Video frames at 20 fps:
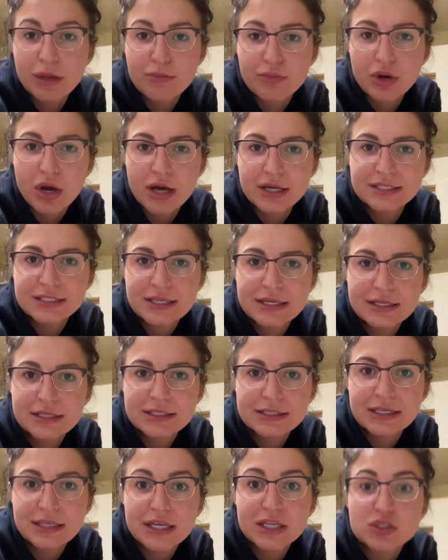
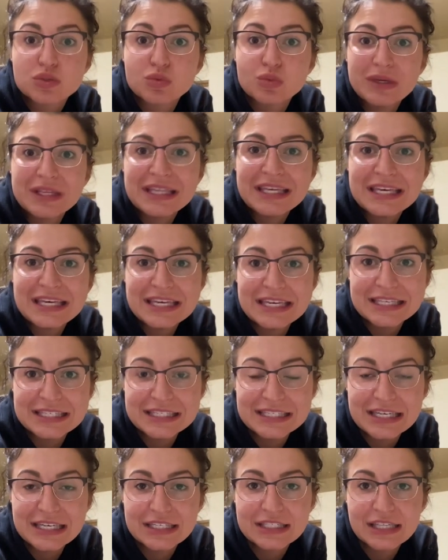process, it's really
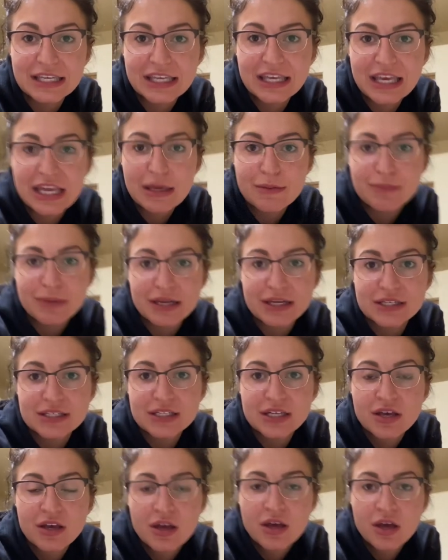easy to keep it,
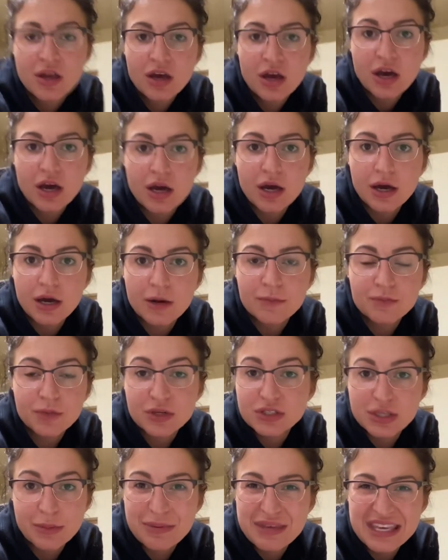or
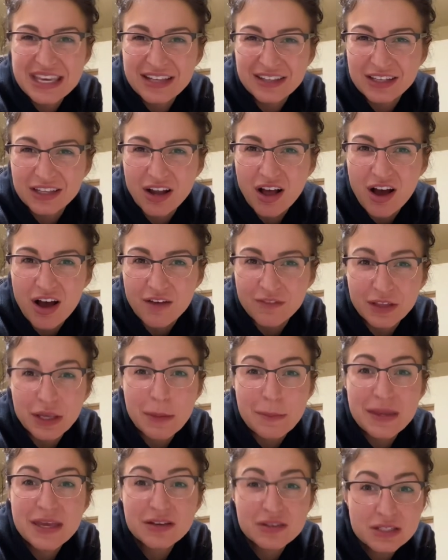to peel it off. It
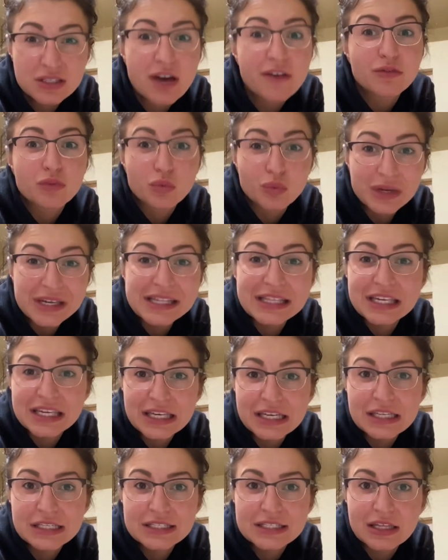peels off really
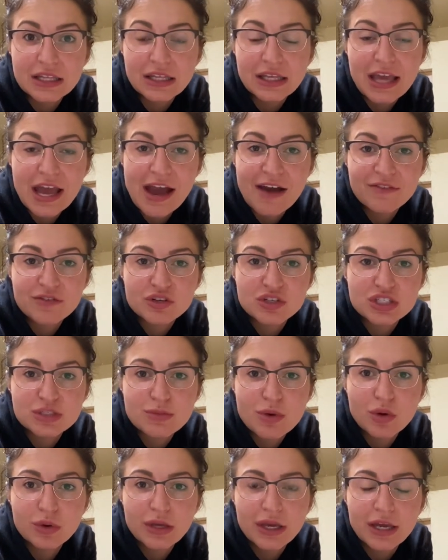easily after
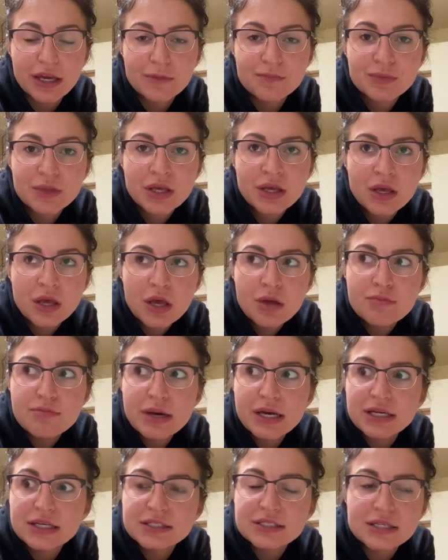smoking.
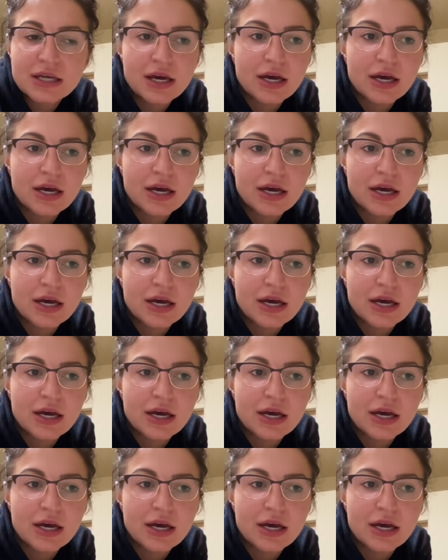But